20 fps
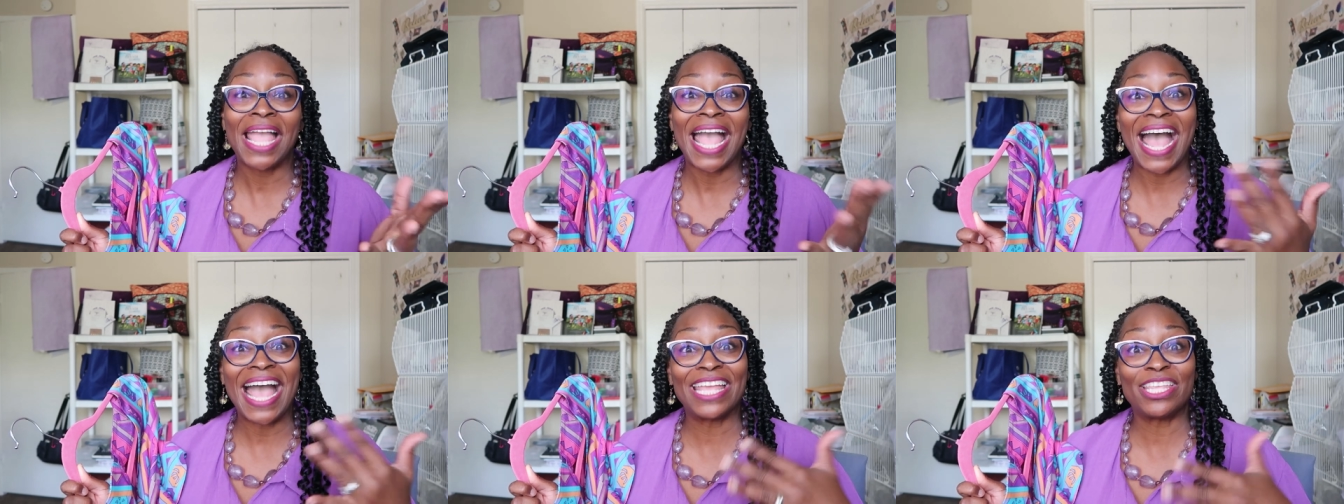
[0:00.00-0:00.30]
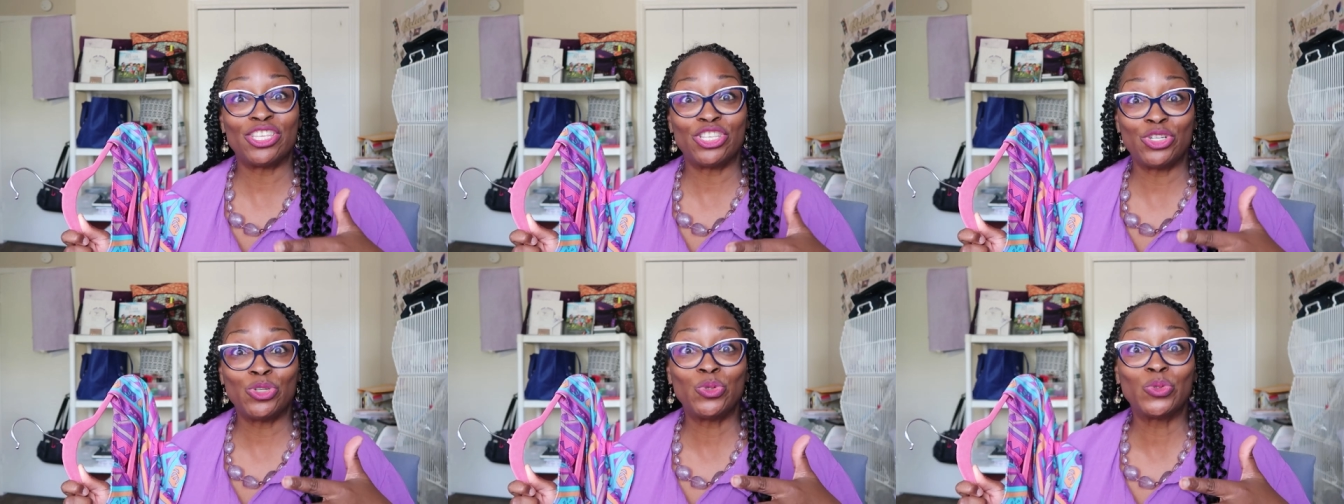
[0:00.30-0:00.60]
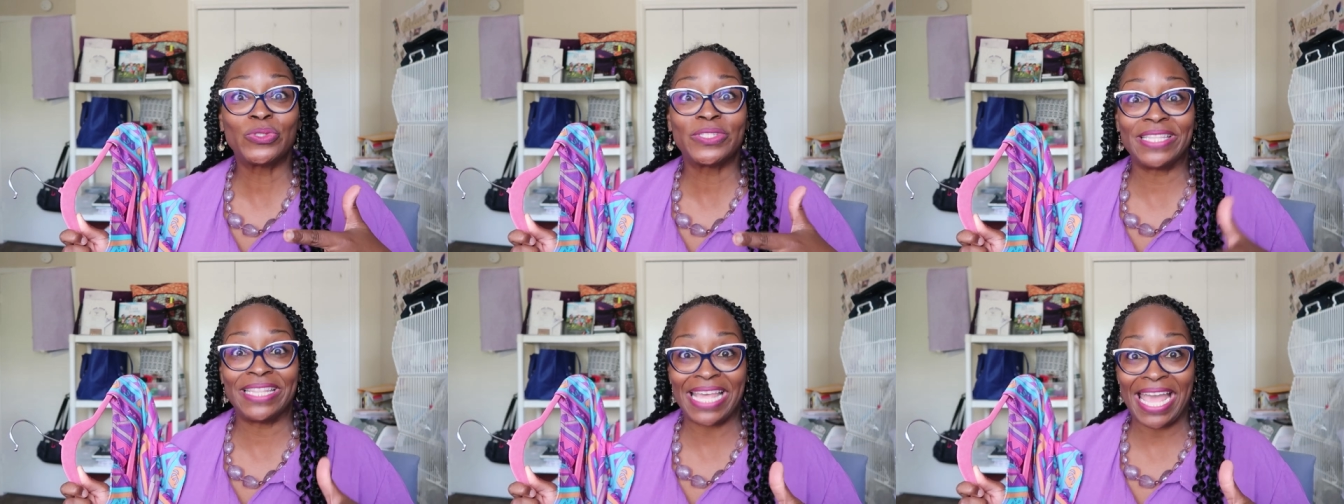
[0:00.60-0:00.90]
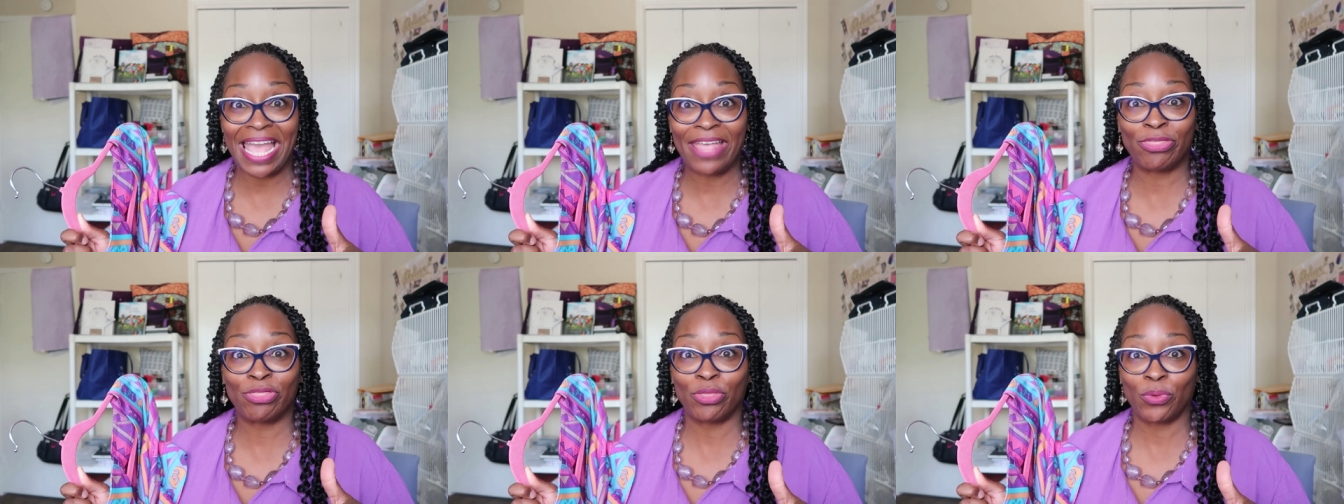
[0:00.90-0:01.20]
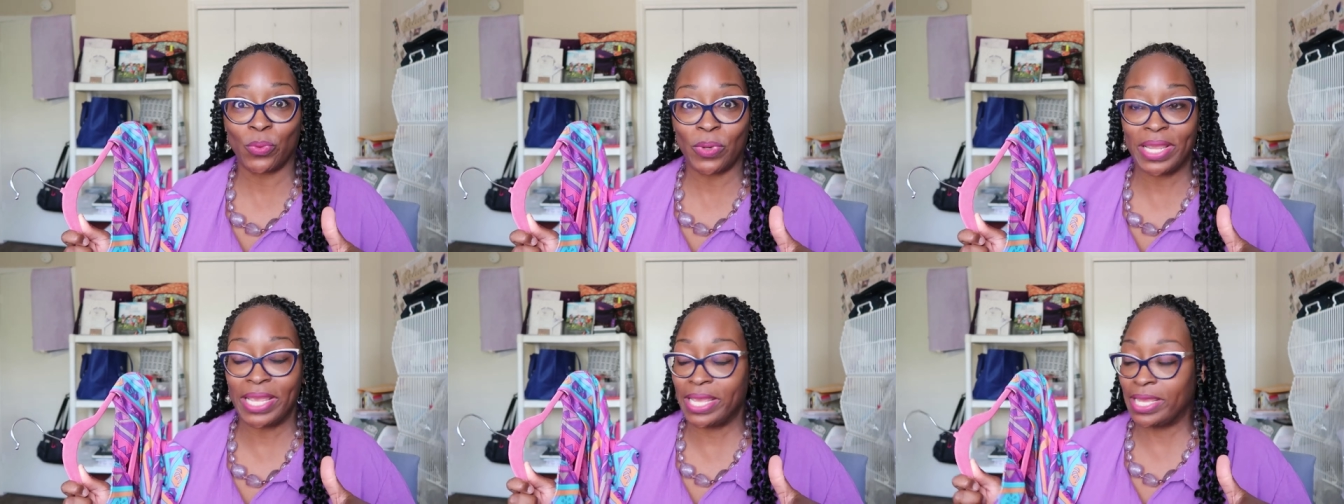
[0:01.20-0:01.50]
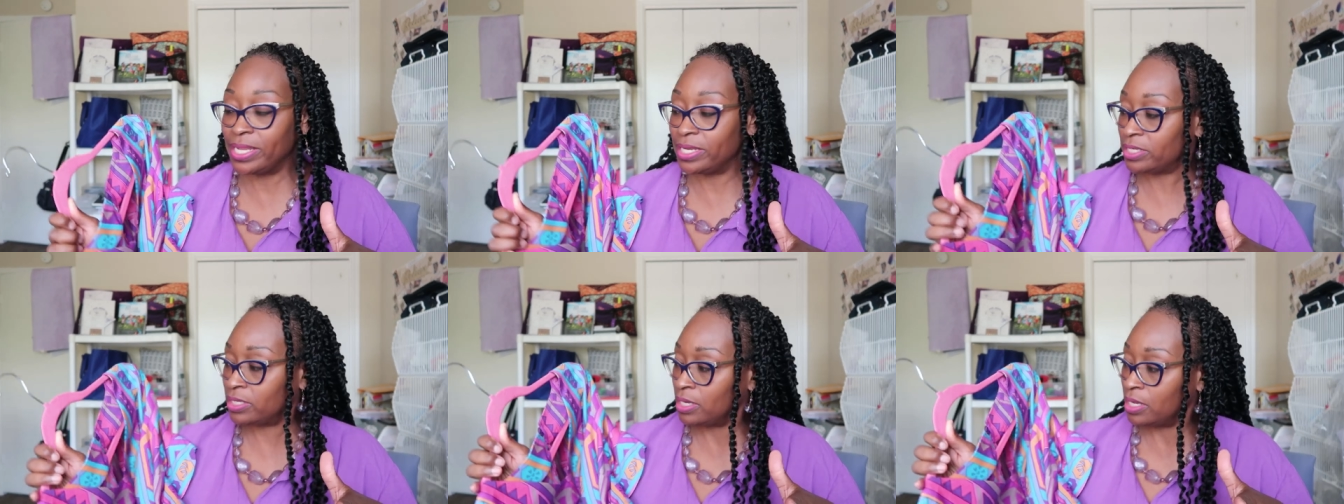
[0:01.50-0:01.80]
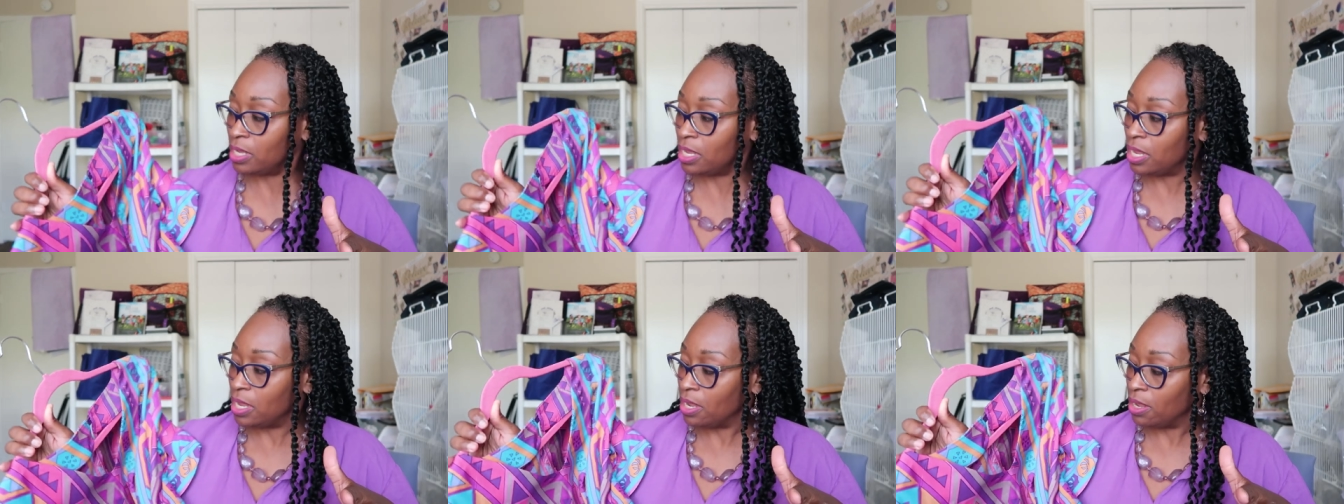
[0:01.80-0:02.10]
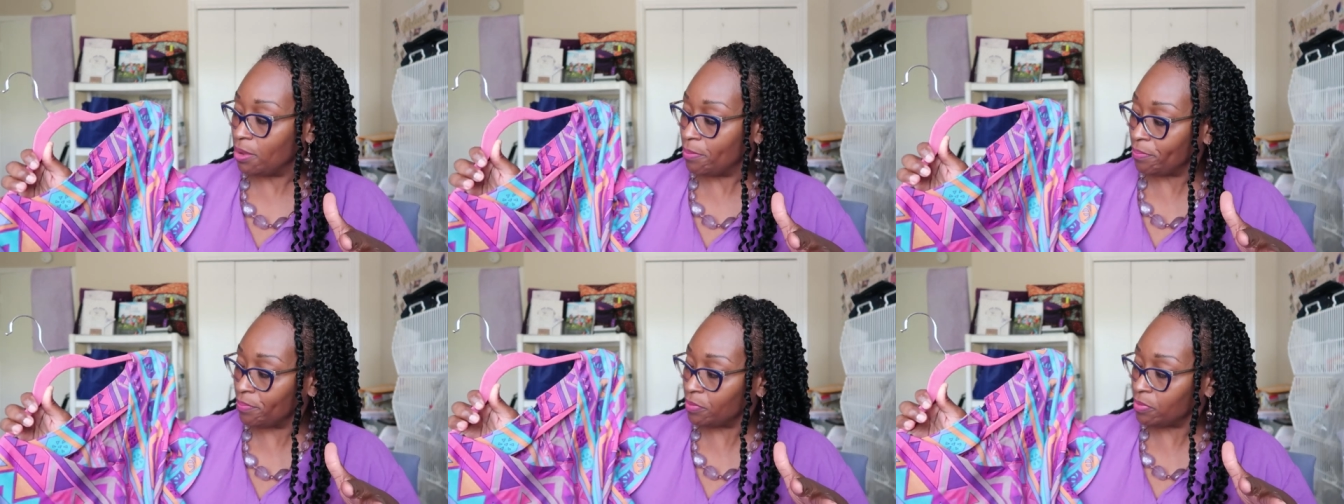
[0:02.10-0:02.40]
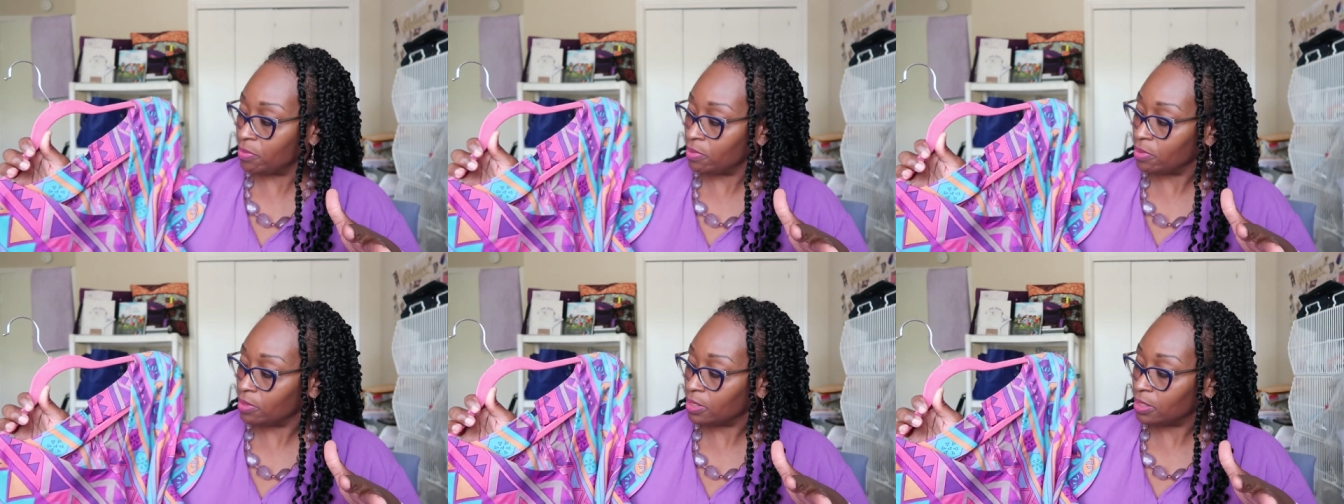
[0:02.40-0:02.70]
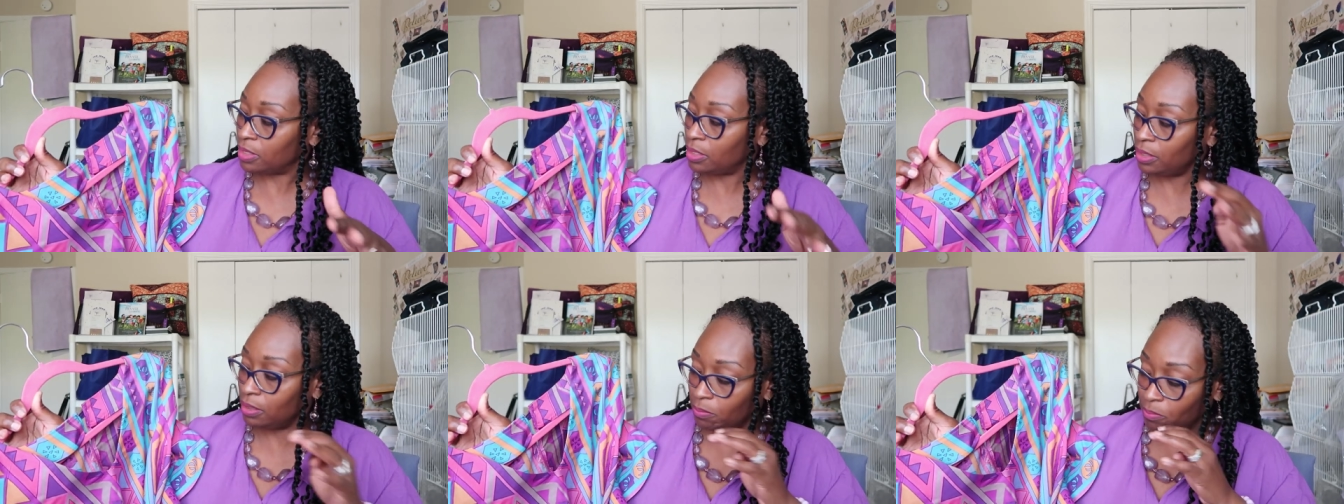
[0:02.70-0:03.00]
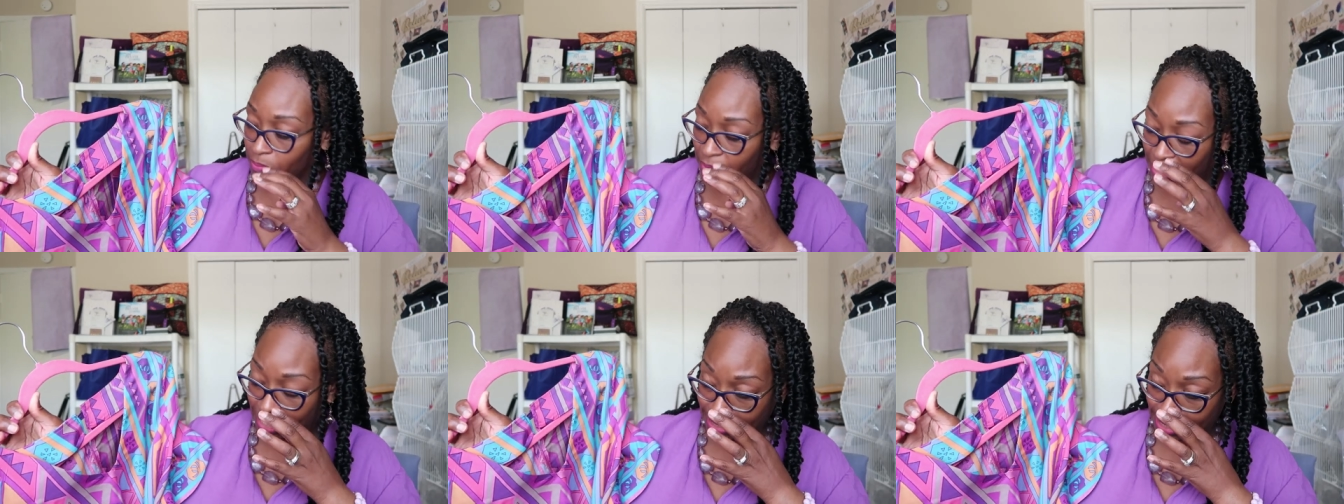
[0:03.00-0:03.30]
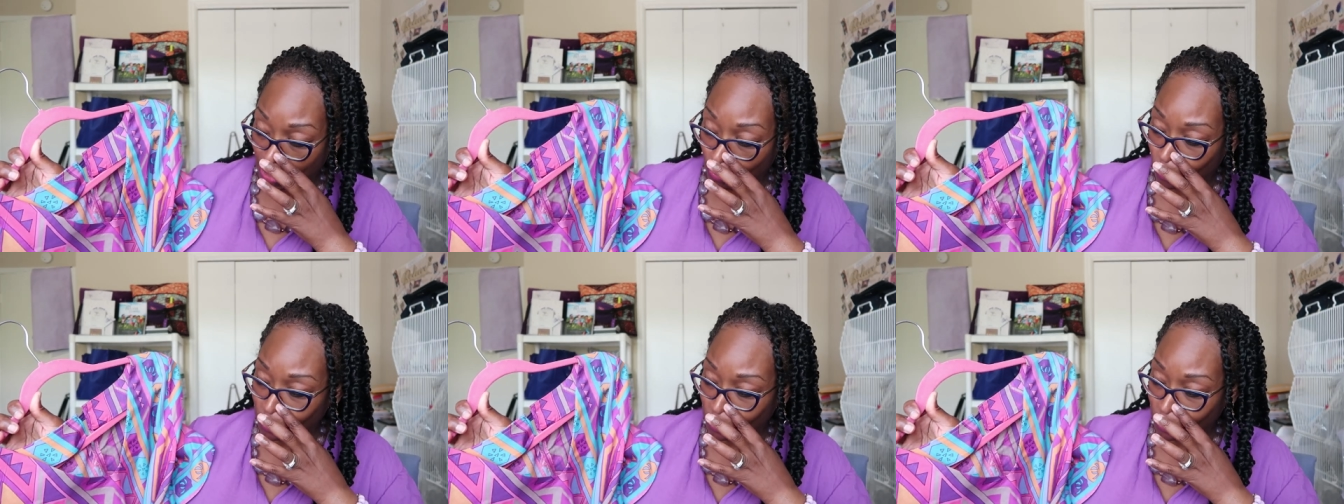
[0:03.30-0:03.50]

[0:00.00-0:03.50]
I used that thread um, because I